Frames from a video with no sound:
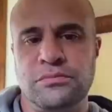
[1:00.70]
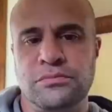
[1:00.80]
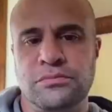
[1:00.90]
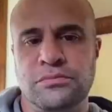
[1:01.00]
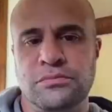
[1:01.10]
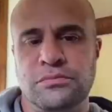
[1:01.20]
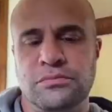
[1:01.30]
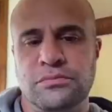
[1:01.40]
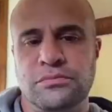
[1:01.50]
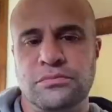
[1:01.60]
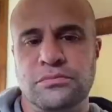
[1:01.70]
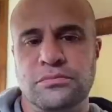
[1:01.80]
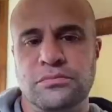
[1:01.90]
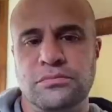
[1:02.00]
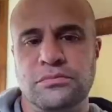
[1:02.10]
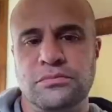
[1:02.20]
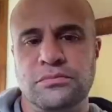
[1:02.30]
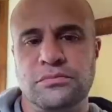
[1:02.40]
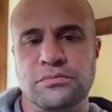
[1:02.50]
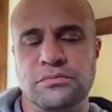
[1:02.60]

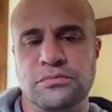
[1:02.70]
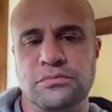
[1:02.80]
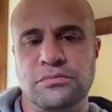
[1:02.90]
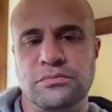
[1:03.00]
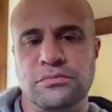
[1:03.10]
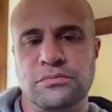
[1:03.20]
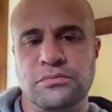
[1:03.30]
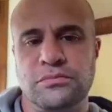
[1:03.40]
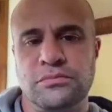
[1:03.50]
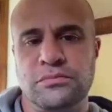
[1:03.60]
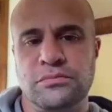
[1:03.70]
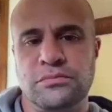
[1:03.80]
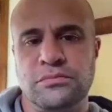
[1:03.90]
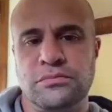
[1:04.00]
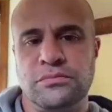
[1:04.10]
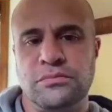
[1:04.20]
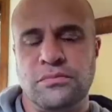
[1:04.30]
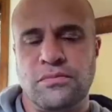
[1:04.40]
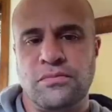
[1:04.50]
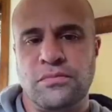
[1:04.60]

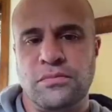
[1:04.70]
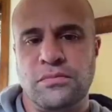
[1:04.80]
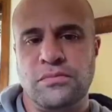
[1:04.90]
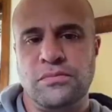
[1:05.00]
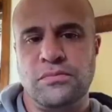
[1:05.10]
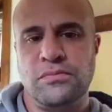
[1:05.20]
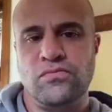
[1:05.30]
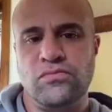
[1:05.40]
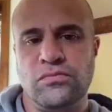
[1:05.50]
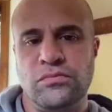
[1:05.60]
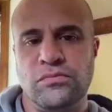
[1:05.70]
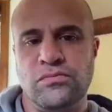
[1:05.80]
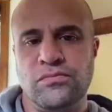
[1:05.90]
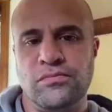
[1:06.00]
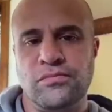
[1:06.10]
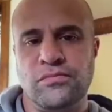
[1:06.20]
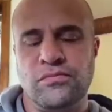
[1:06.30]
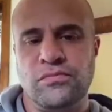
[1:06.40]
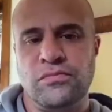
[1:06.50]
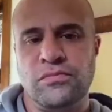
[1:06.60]

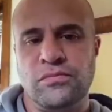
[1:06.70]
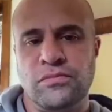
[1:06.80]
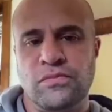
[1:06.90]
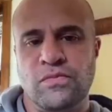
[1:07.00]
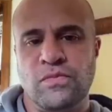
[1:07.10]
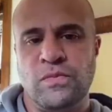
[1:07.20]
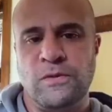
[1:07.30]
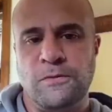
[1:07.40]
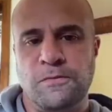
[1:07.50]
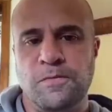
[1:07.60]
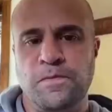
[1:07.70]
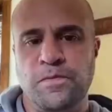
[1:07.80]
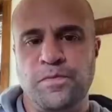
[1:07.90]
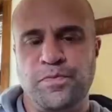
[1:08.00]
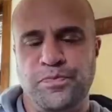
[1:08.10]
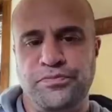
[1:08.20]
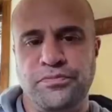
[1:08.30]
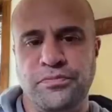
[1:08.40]
This person isn't speaking.